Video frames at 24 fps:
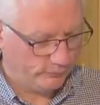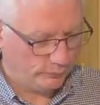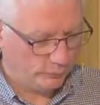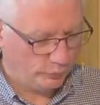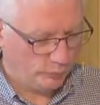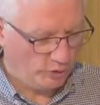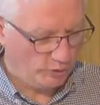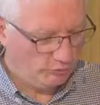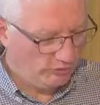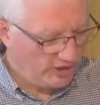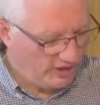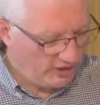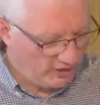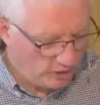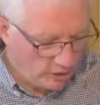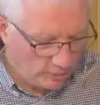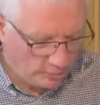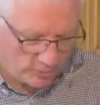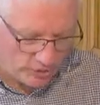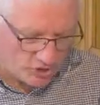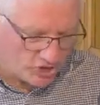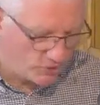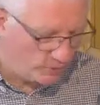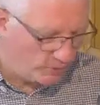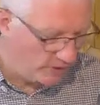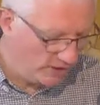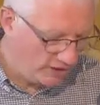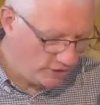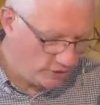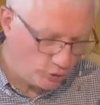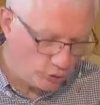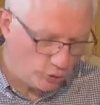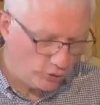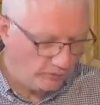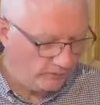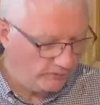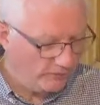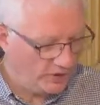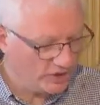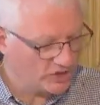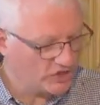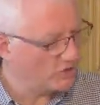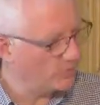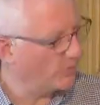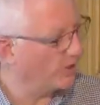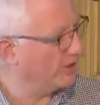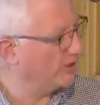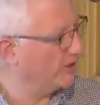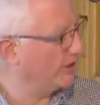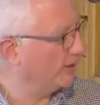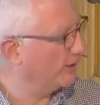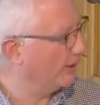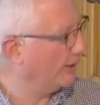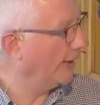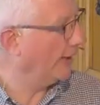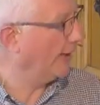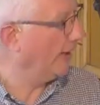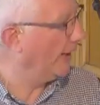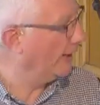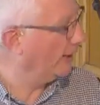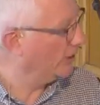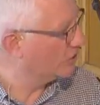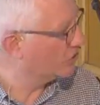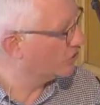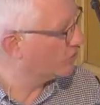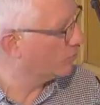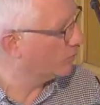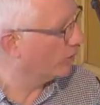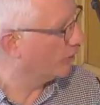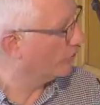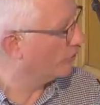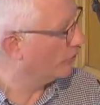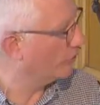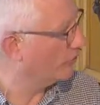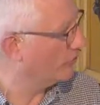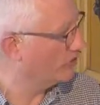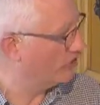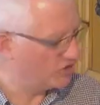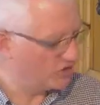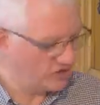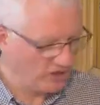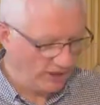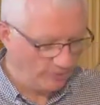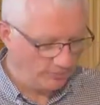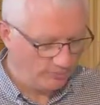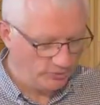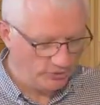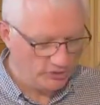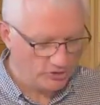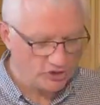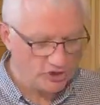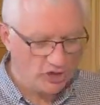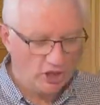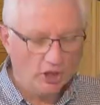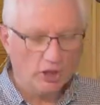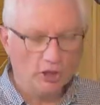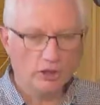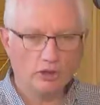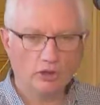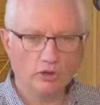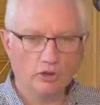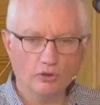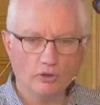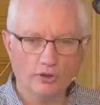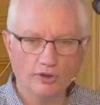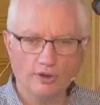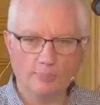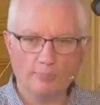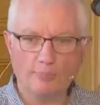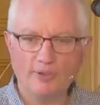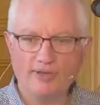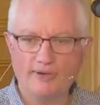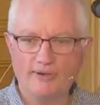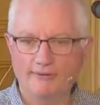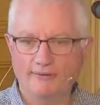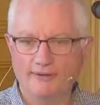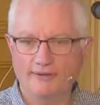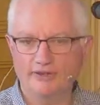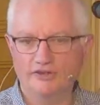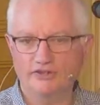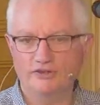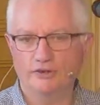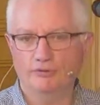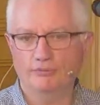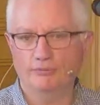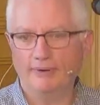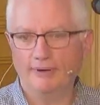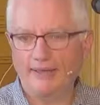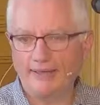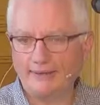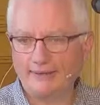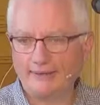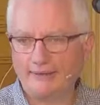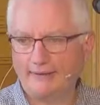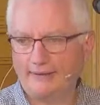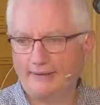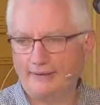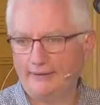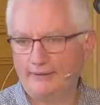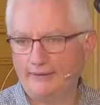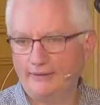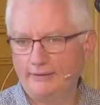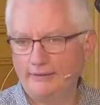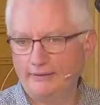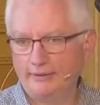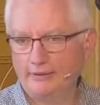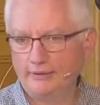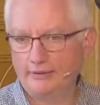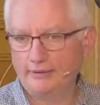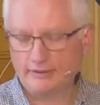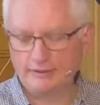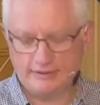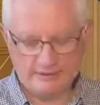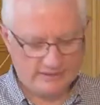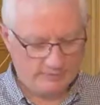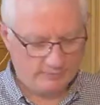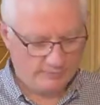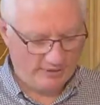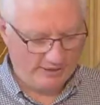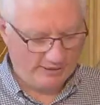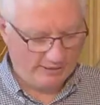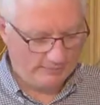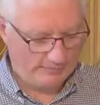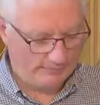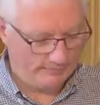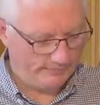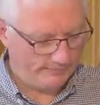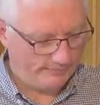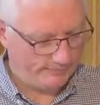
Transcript: We read in Numbers 22 and verse 20 and elsewhere through these chapters, God appearing directly to Balaam.